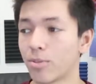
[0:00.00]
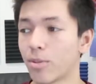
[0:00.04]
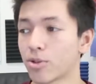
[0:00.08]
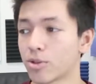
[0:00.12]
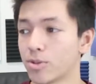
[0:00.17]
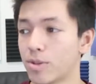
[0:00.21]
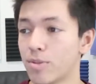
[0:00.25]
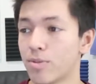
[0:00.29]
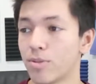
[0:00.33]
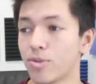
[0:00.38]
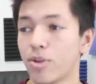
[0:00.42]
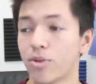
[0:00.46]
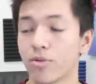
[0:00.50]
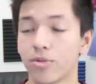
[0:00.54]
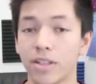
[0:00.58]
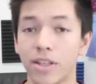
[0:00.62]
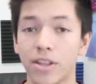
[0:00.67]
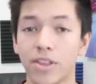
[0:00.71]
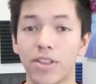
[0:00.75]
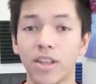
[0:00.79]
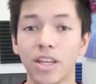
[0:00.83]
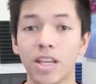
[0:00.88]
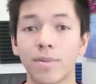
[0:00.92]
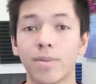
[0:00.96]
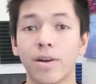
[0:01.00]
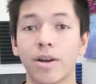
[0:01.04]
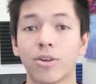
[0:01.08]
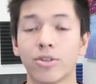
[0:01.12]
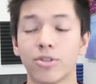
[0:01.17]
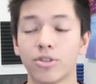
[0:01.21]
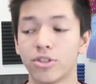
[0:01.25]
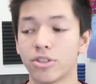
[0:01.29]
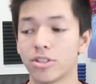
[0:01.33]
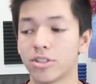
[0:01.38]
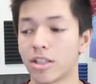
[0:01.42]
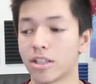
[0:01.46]
most people don't really think about,
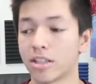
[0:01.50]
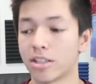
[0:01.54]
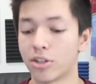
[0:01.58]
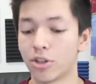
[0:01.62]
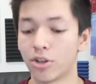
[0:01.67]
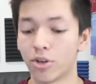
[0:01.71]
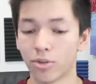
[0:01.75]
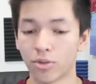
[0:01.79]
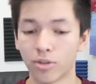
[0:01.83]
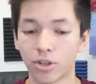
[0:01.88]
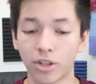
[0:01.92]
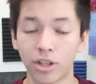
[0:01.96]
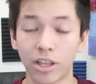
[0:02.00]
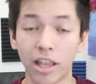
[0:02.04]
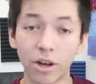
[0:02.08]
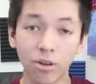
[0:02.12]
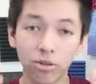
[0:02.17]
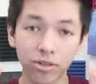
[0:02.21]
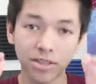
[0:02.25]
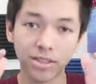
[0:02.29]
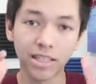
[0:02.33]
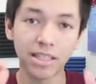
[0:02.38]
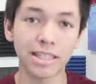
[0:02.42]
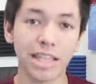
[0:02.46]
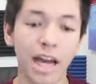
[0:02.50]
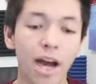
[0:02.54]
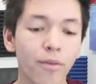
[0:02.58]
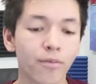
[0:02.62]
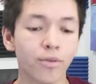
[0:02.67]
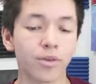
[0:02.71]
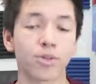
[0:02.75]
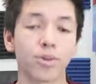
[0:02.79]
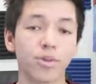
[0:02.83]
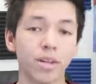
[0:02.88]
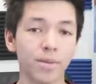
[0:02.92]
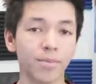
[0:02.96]
or just like they don't sit down
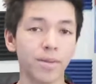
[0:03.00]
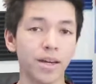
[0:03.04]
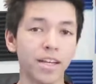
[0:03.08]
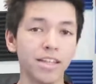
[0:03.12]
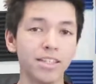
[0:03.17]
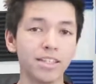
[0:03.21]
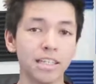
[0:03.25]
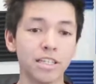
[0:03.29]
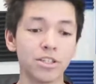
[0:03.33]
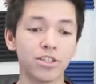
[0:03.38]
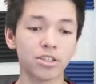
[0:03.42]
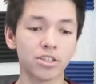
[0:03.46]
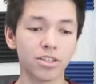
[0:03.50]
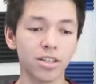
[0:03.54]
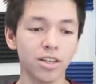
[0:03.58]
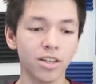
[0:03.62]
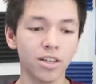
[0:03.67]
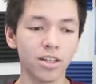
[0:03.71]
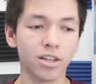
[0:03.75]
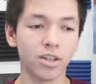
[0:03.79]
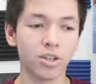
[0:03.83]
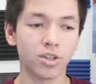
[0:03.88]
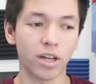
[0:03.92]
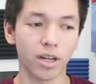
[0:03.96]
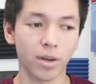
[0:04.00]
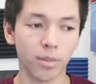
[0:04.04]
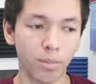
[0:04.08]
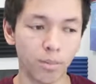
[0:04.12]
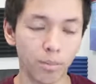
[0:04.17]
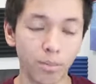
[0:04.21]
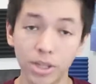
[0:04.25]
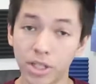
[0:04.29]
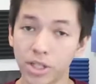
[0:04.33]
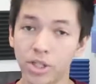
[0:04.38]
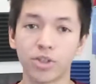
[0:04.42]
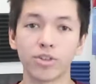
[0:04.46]
for 20 minutes and just try
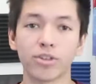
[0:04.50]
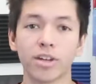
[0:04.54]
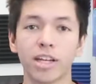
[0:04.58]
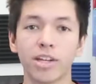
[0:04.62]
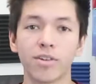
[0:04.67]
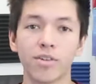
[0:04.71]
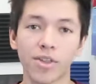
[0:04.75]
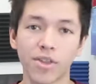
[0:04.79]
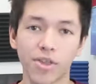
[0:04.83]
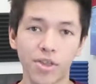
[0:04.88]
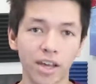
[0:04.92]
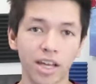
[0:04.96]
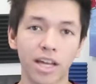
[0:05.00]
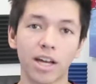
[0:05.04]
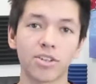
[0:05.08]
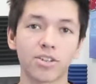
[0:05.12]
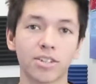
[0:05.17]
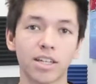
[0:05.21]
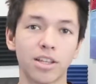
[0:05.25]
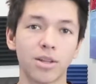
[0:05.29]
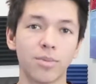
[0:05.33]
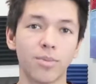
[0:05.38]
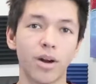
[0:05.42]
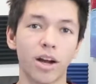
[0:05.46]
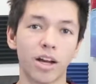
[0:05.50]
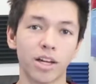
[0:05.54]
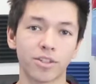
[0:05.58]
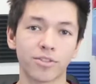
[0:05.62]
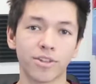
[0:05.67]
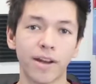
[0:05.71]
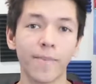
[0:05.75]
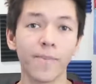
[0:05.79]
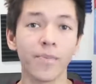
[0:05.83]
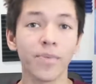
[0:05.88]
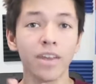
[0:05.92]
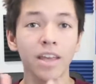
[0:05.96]
and be creative and think outside the box,
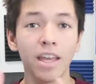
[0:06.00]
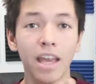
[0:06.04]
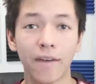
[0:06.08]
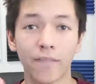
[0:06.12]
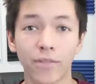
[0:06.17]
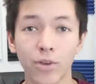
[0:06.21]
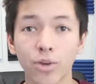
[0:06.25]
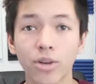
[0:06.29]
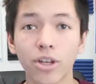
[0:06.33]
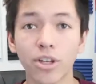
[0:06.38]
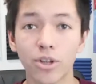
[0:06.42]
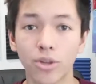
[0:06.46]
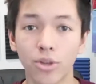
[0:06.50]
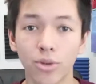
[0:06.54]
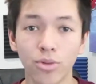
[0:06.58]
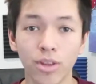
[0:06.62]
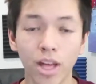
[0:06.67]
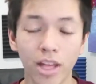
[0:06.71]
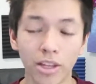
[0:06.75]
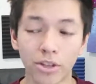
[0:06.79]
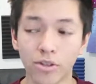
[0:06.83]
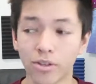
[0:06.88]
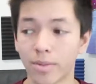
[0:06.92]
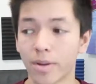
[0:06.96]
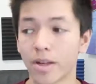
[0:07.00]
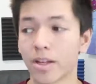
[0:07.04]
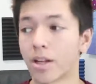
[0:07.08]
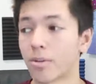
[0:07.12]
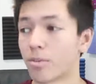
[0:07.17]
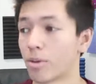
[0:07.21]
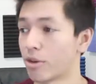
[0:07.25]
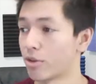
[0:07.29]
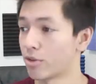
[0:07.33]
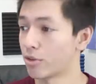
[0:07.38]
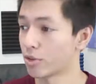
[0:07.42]
right? If you can do that, then you can make a lot of money.